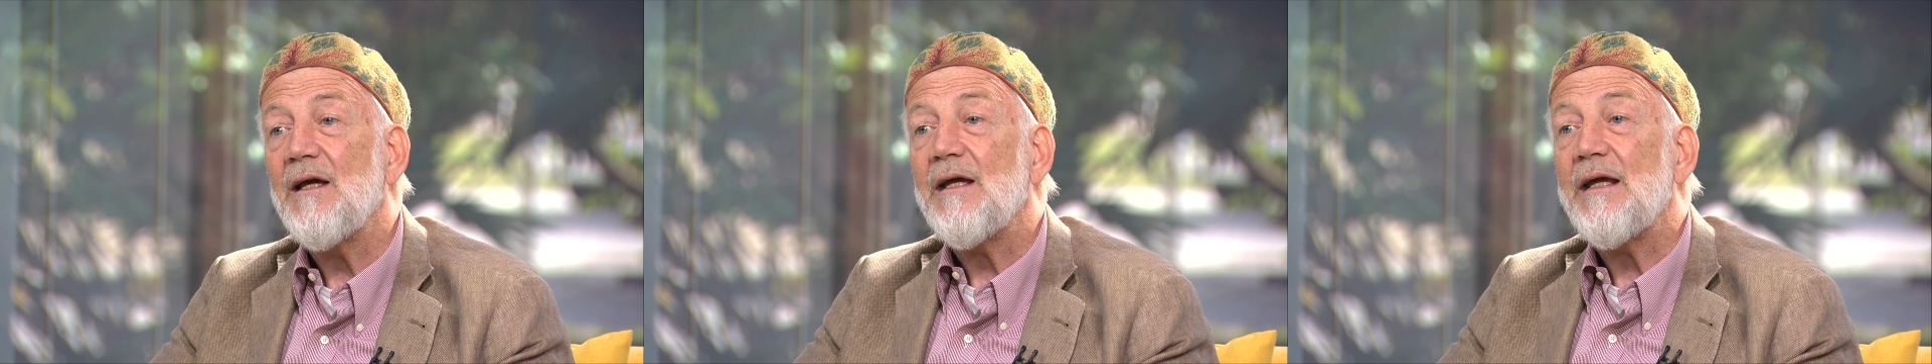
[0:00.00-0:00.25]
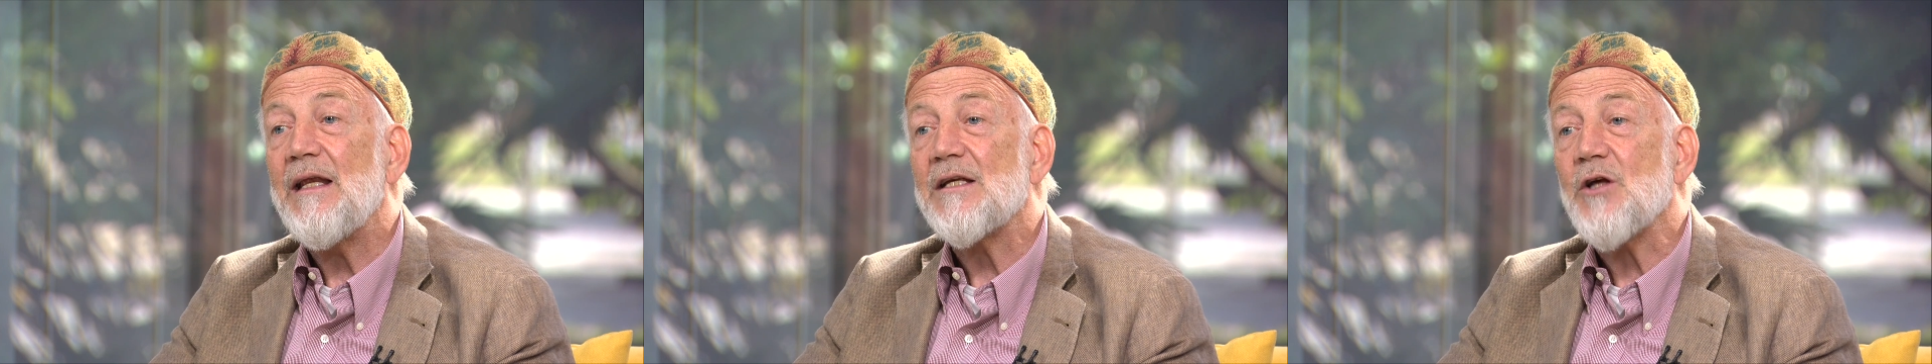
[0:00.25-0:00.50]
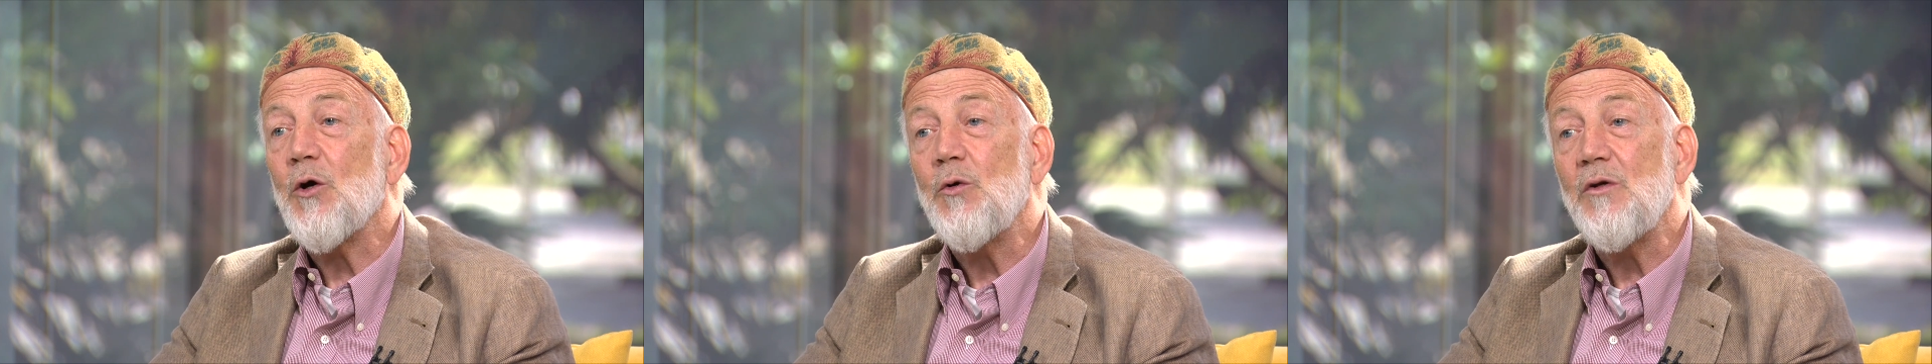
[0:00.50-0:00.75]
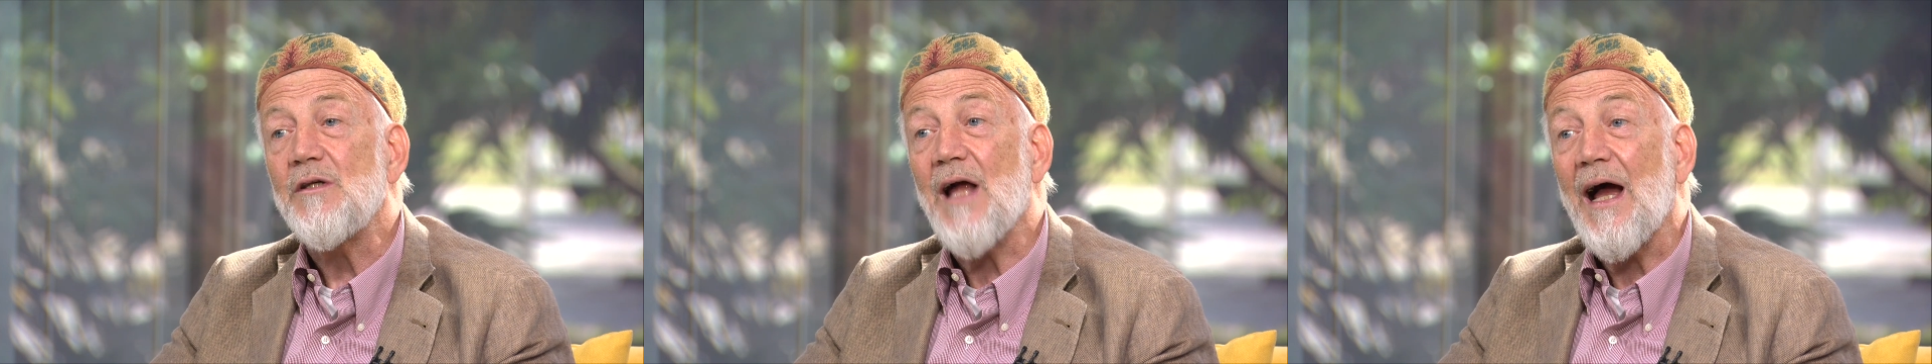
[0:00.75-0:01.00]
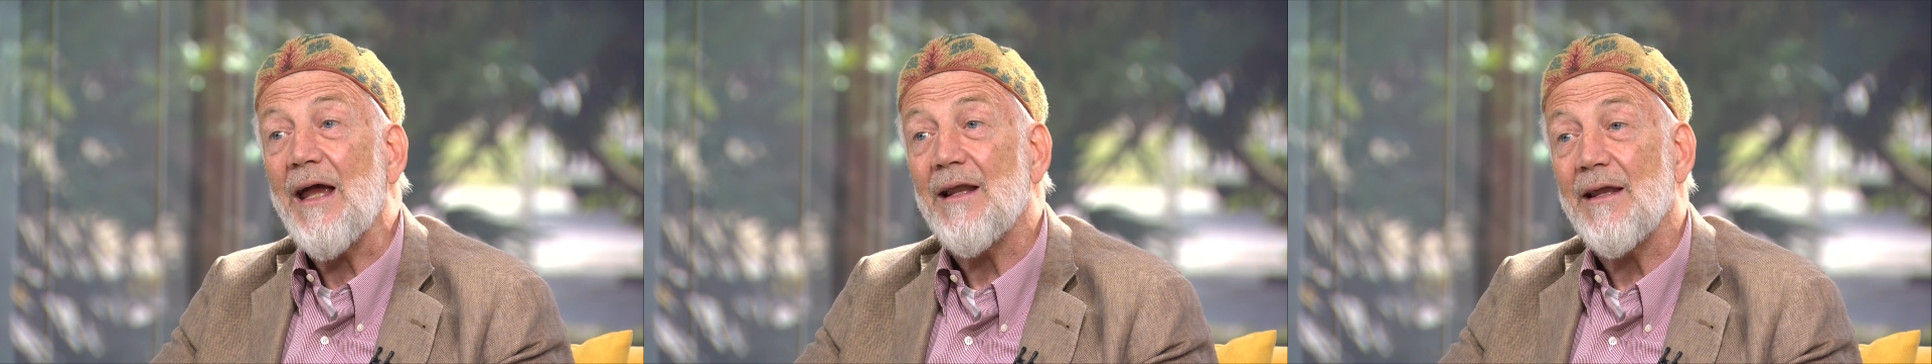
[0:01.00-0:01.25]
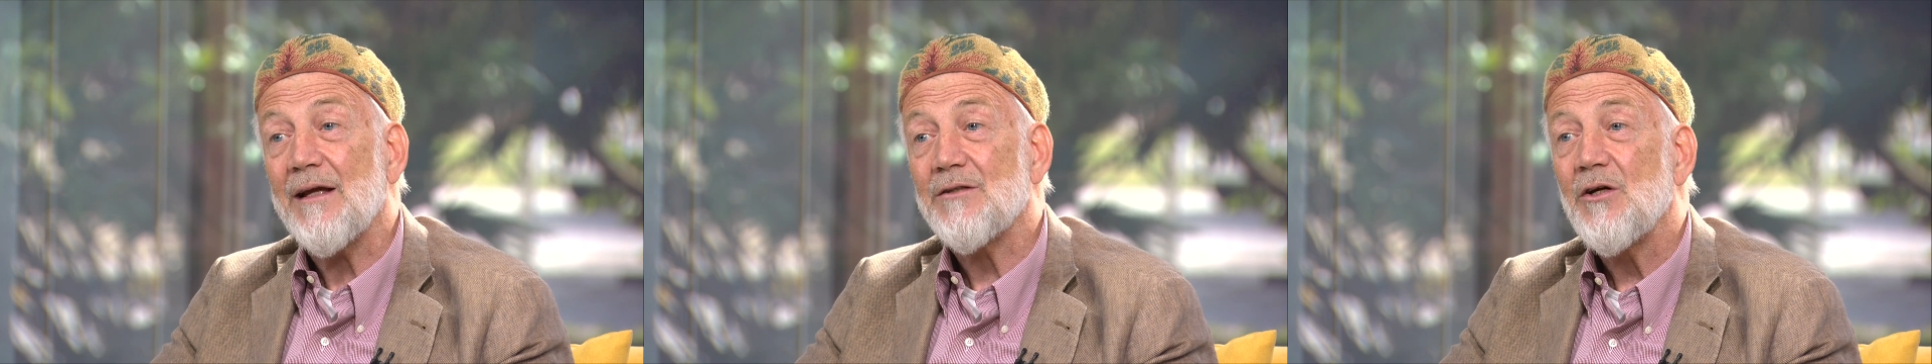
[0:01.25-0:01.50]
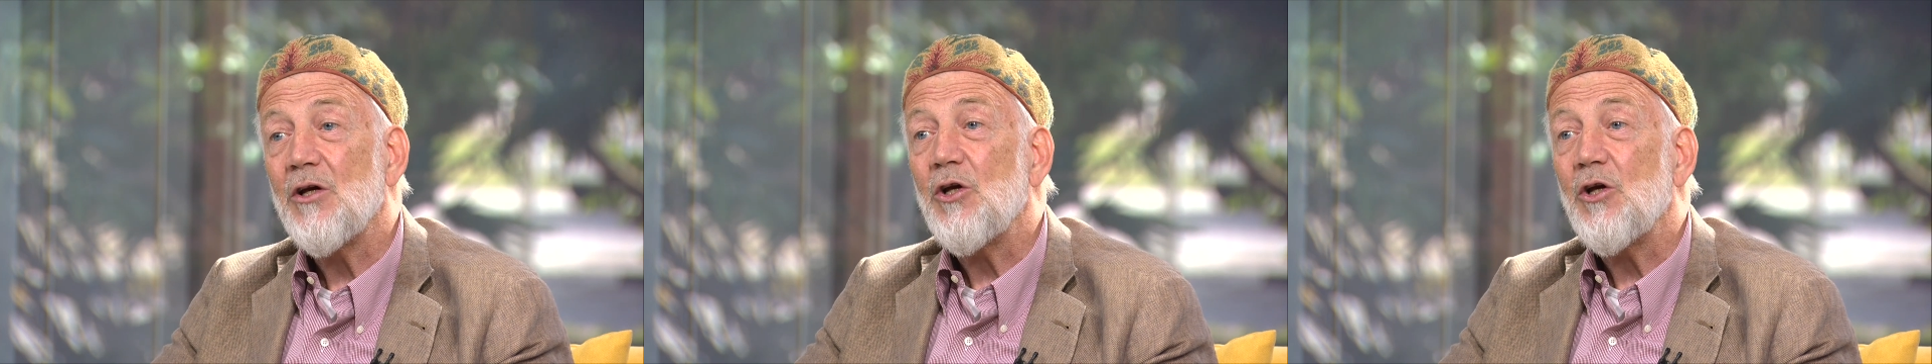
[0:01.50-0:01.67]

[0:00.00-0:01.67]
in its own dialect,